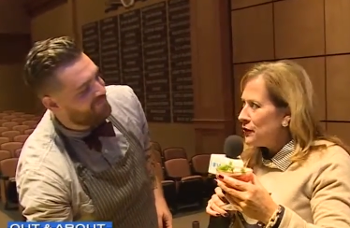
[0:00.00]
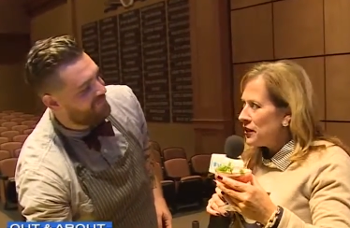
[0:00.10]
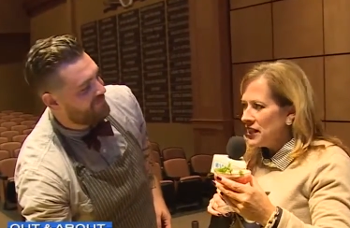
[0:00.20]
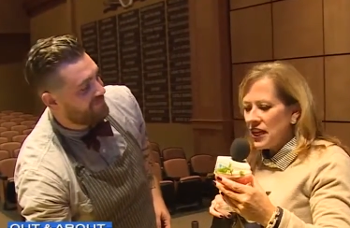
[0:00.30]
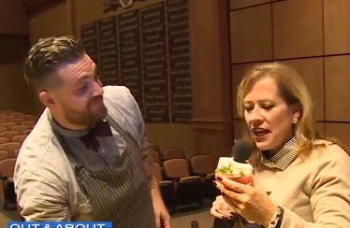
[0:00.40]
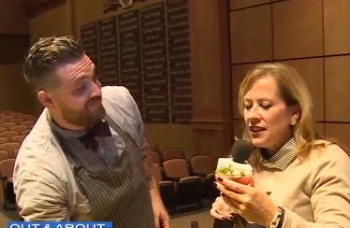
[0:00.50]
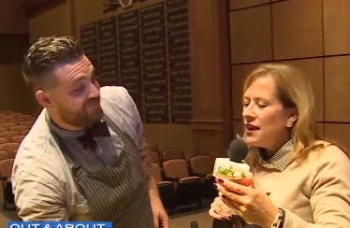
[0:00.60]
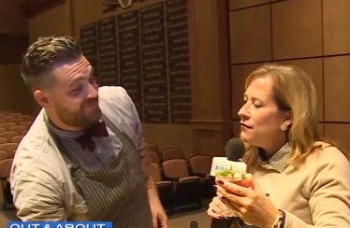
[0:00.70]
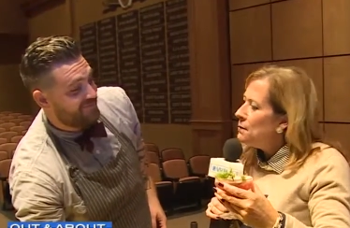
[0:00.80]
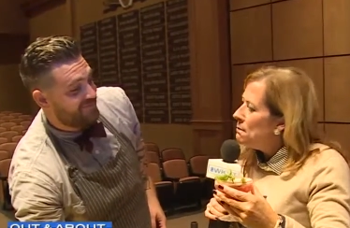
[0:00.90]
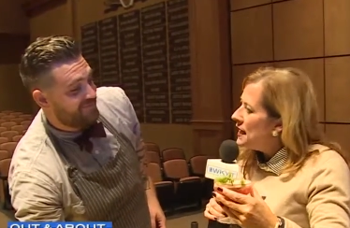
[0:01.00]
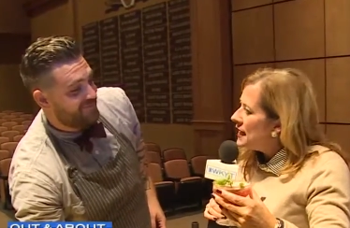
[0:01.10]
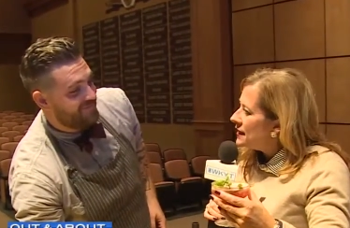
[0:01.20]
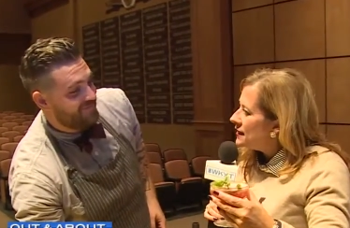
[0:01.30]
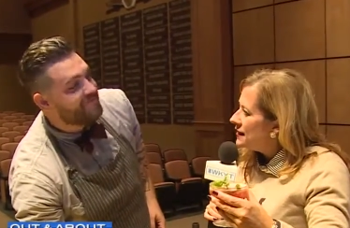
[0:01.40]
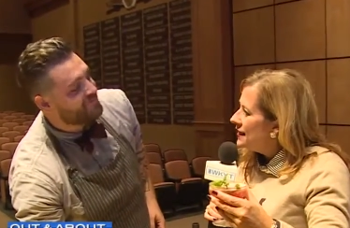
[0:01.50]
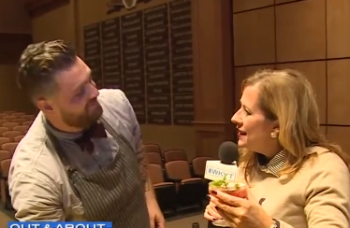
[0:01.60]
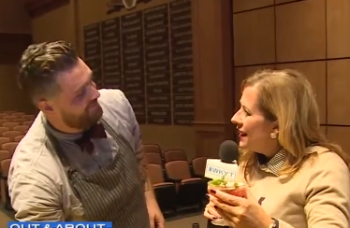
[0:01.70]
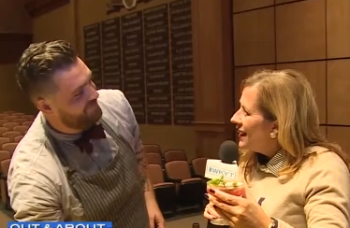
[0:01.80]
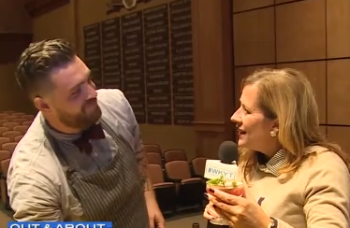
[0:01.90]
Speaker 1: that's very, and I love the mint.
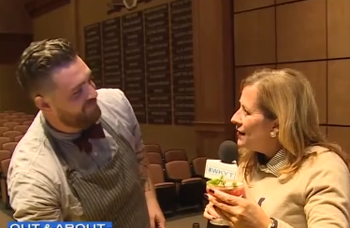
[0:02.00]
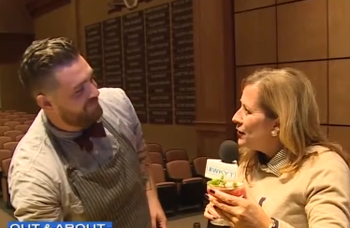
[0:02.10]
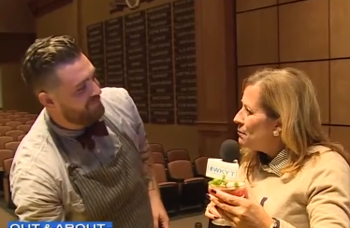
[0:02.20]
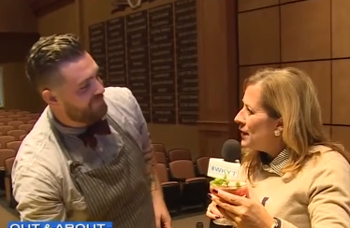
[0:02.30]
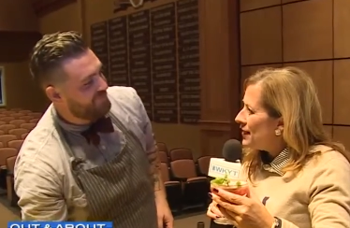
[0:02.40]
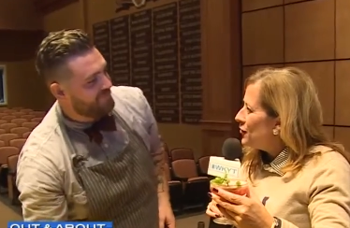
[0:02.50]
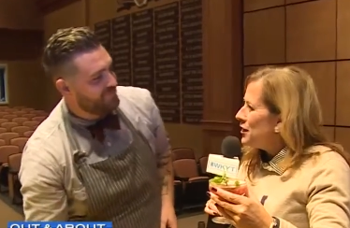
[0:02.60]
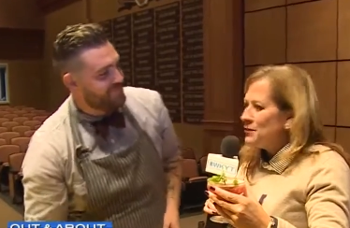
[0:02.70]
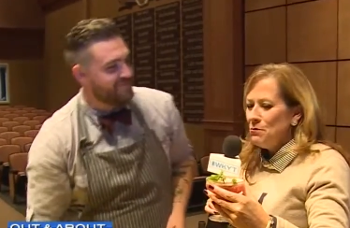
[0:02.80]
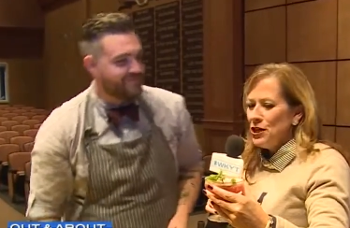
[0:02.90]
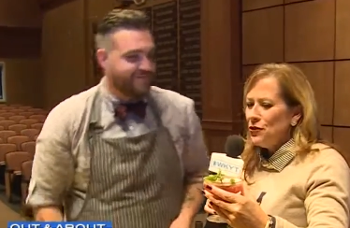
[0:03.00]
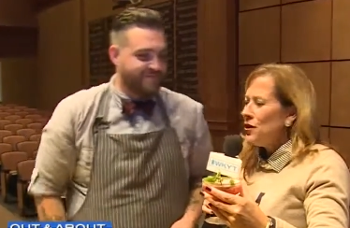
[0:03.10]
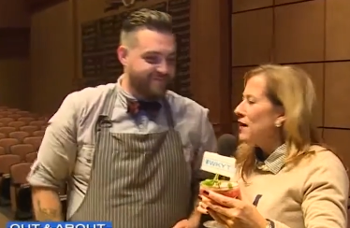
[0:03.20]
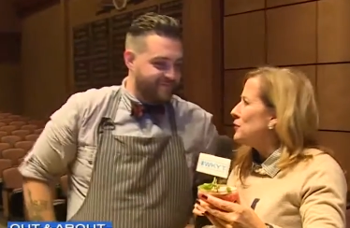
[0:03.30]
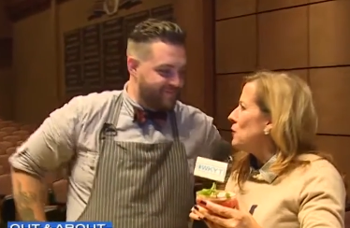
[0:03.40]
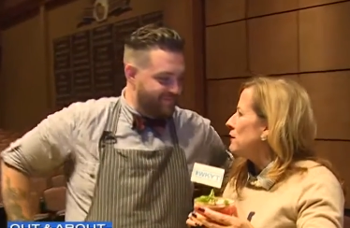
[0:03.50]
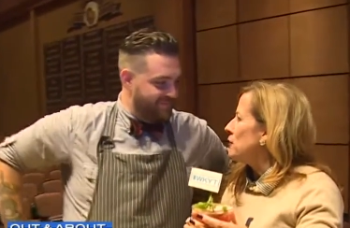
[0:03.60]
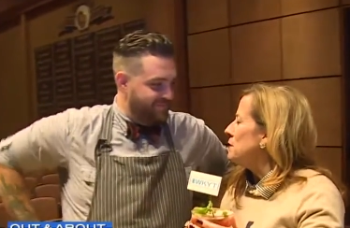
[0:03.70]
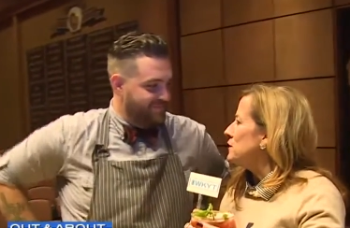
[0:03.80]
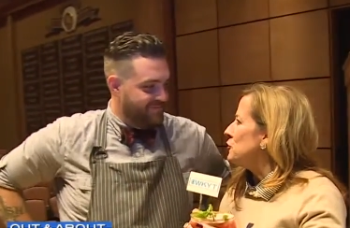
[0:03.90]
I love the mint. You can you don't have to
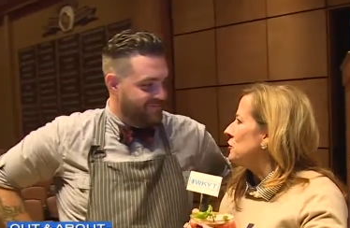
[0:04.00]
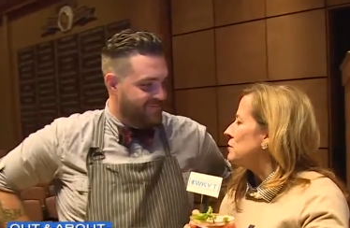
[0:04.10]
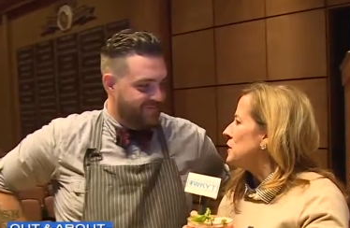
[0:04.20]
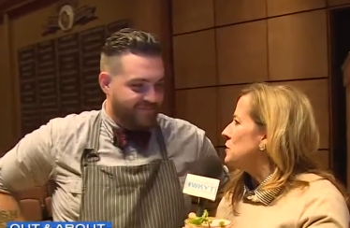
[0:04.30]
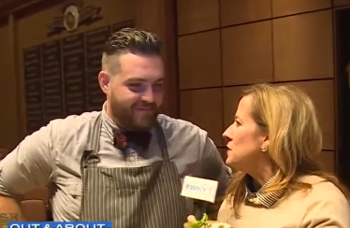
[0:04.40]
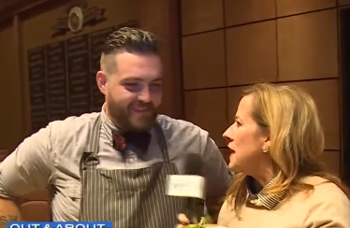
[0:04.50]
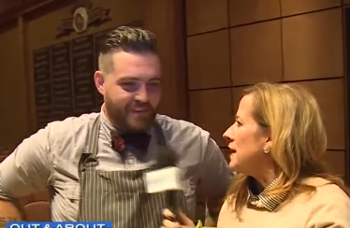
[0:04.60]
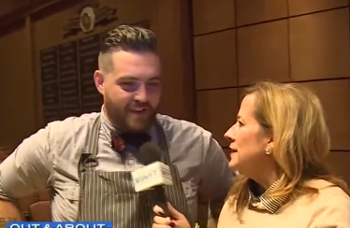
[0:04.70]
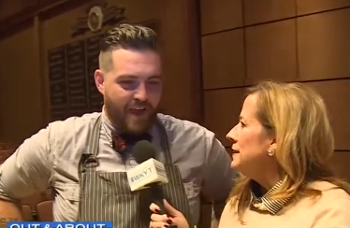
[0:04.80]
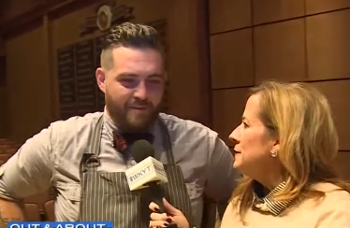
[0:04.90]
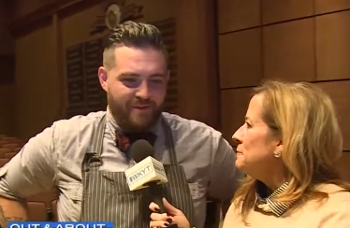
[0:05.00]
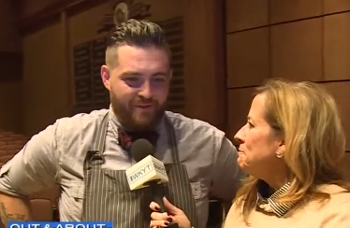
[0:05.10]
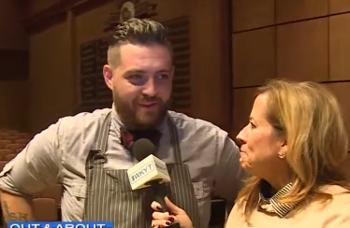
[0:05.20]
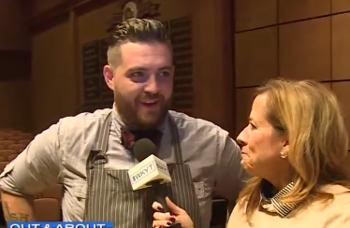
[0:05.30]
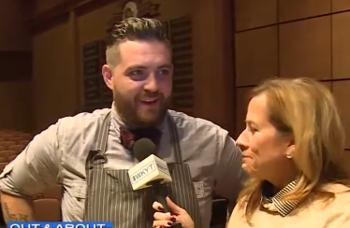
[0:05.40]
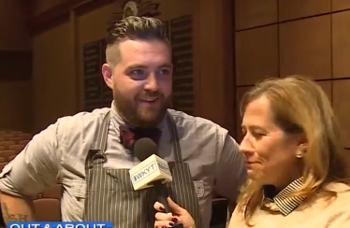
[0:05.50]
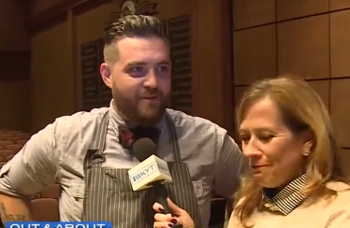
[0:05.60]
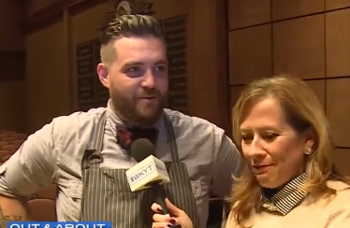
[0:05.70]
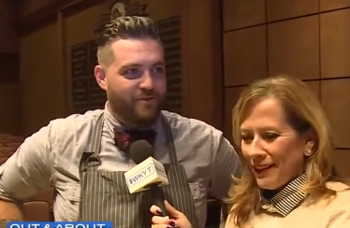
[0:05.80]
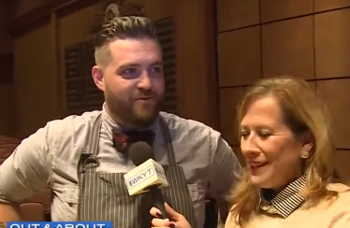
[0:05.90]
wait for a mint julep to use that.
Speaker 2: Absolutely not.
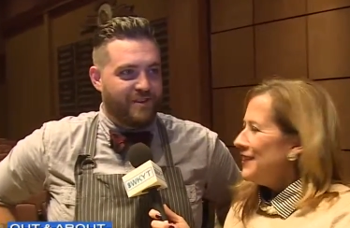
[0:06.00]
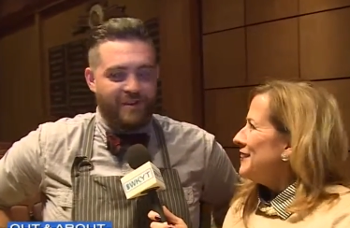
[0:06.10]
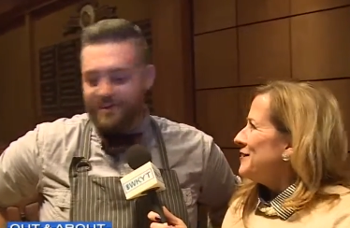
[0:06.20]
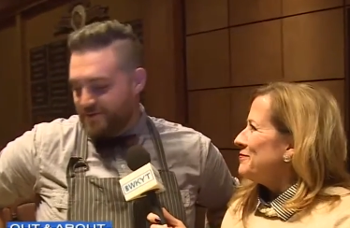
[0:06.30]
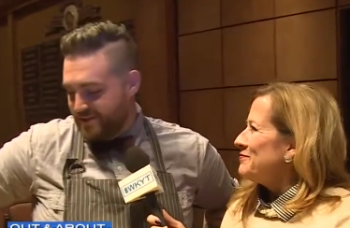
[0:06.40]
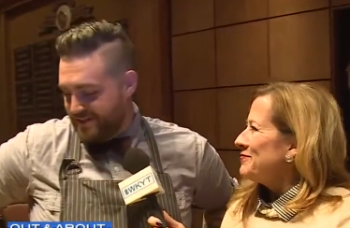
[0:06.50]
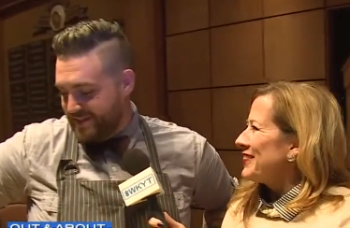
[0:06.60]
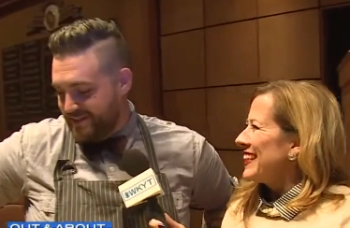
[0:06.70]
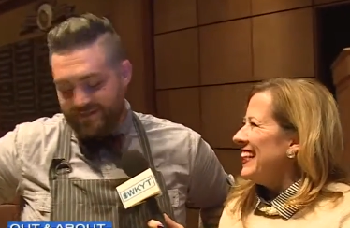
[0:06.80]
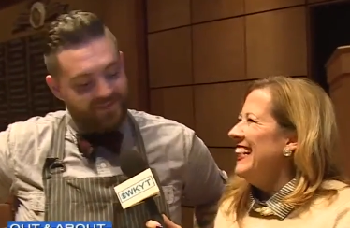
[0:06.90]
You can be using all sorts of stuff.